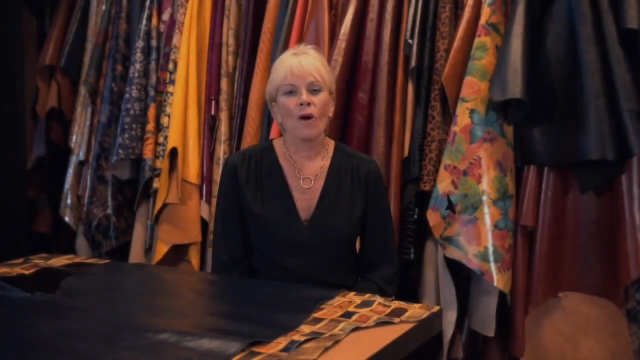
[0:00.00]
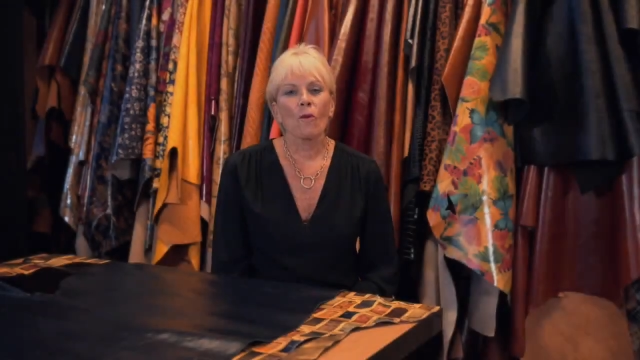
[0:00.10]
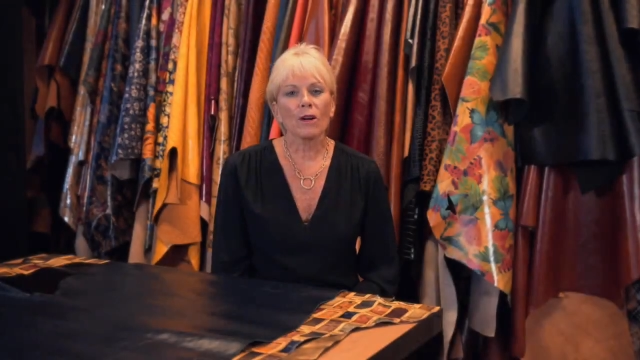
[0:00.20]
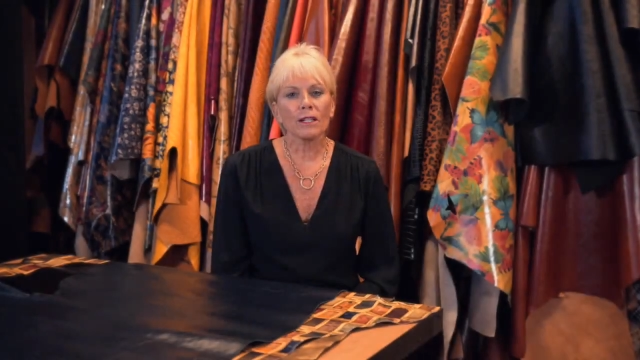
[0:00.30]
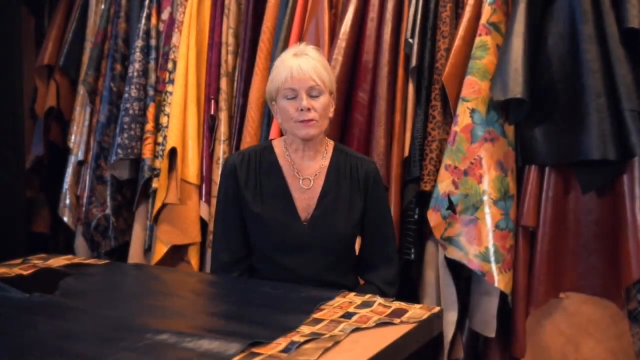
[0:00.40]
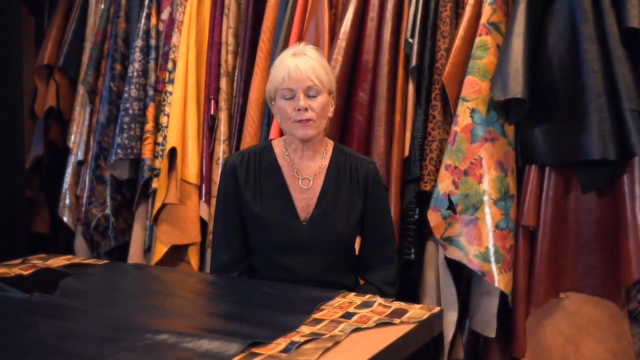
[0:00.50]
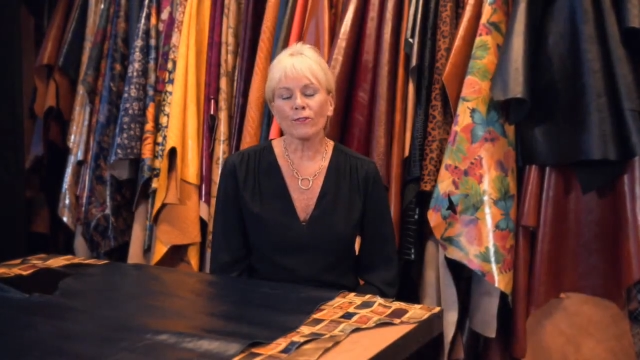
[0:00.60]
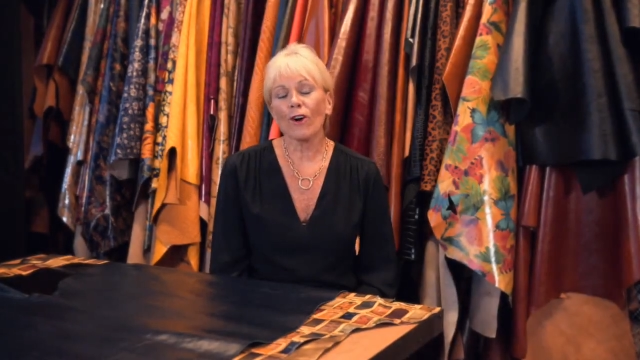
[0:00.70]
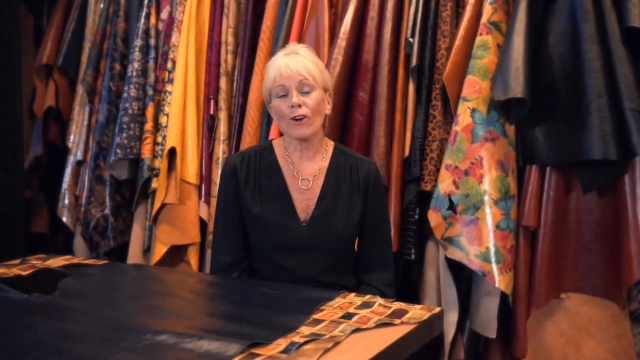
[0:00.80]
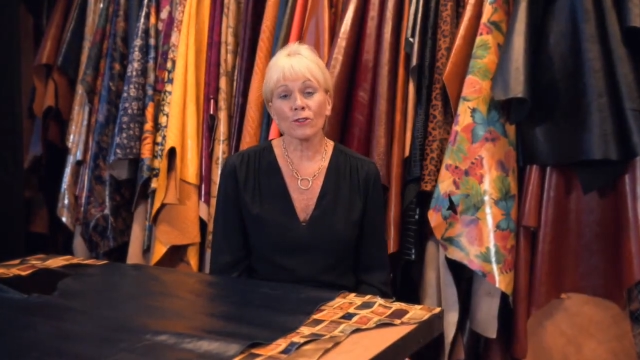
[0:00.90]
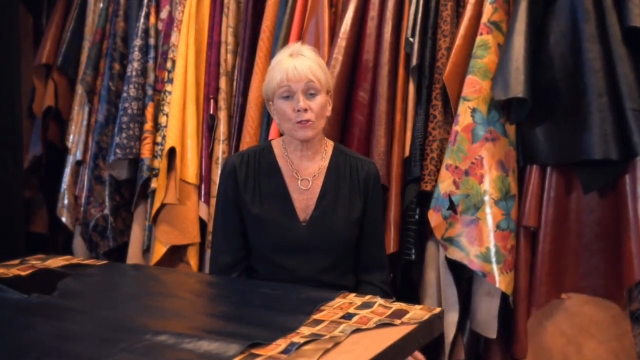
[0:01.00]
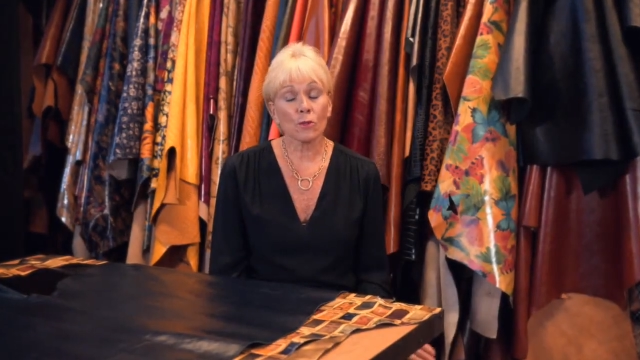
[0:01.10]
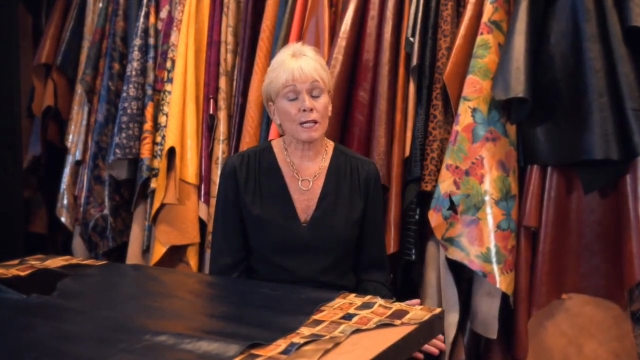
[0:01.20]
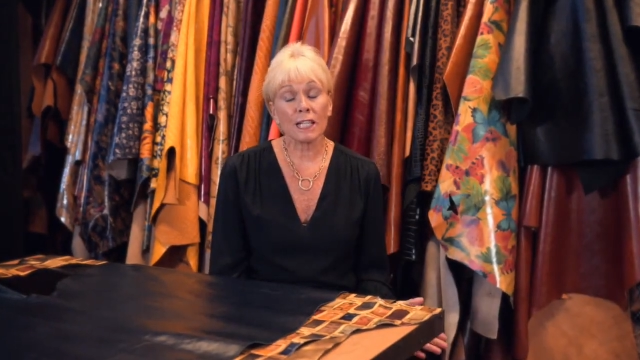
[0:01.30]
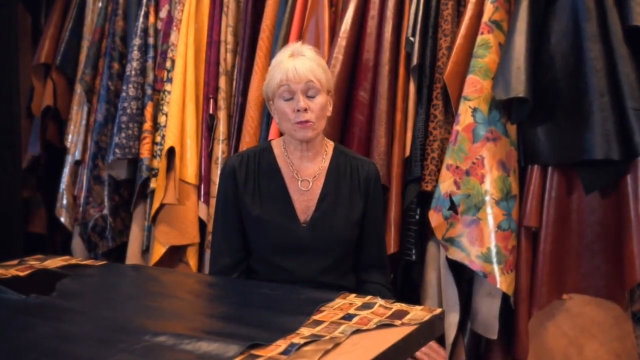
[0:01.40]
Welcome to Fall
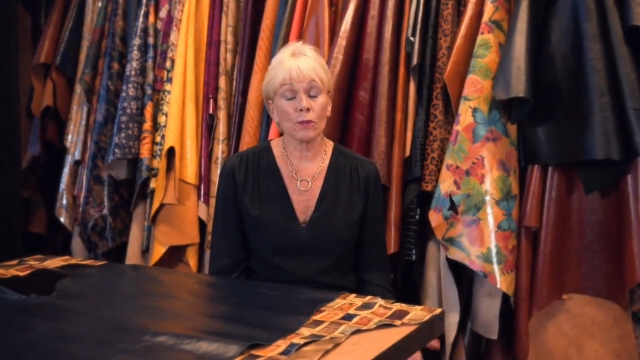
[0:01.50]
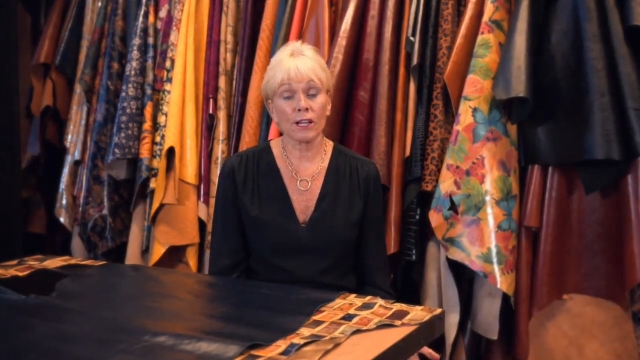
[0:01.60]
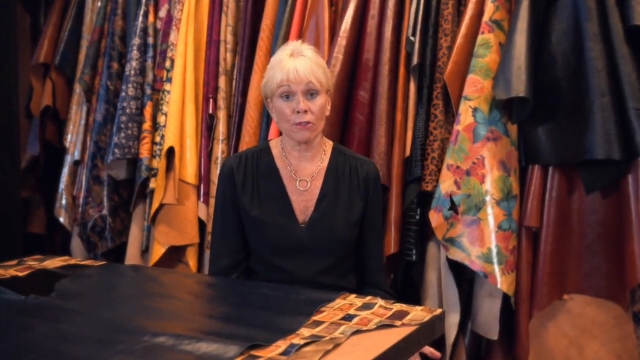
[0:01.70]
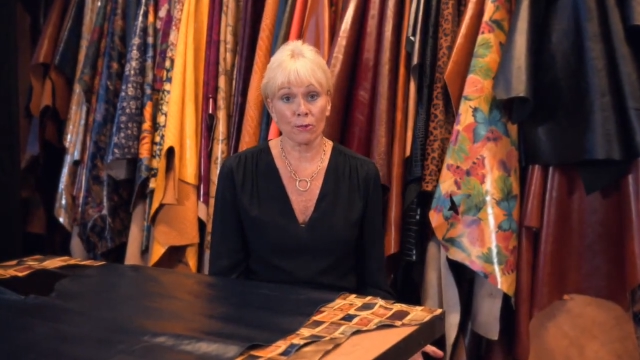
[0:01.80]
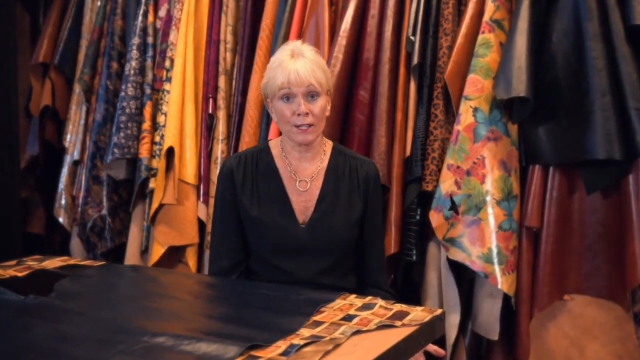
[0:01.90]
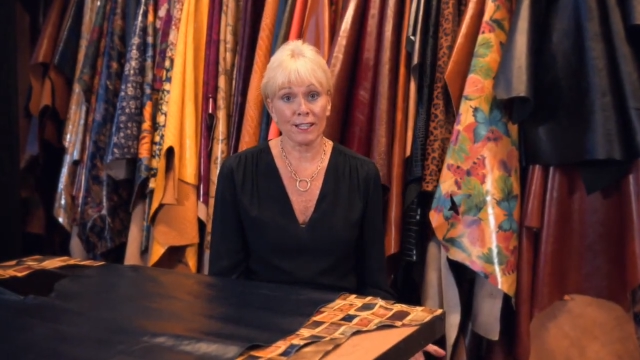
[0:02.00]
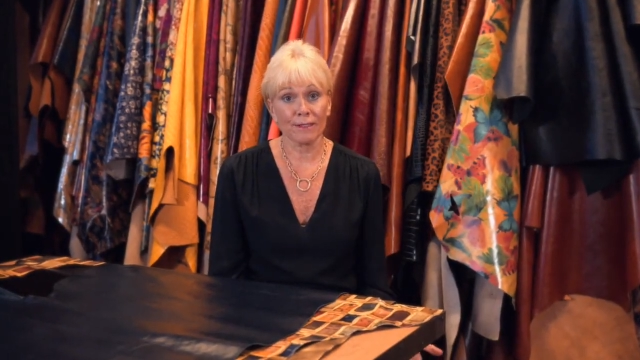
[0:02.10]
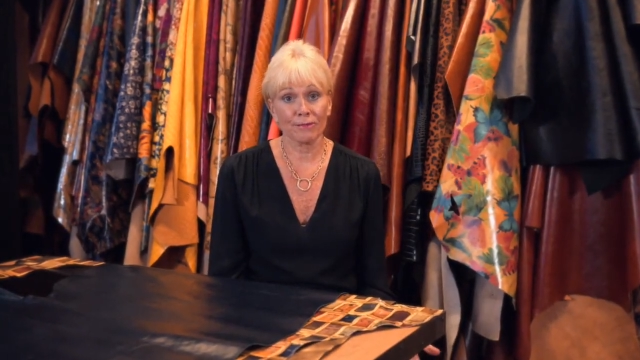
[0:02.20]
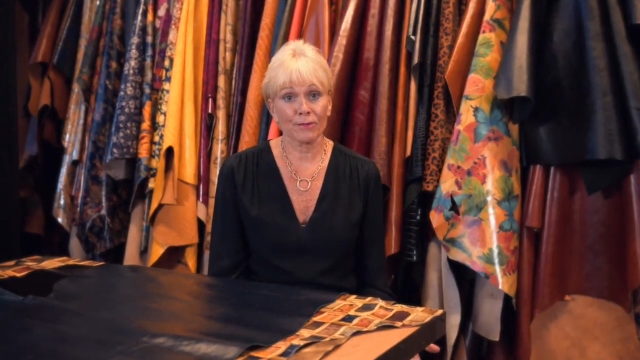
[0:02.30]
2023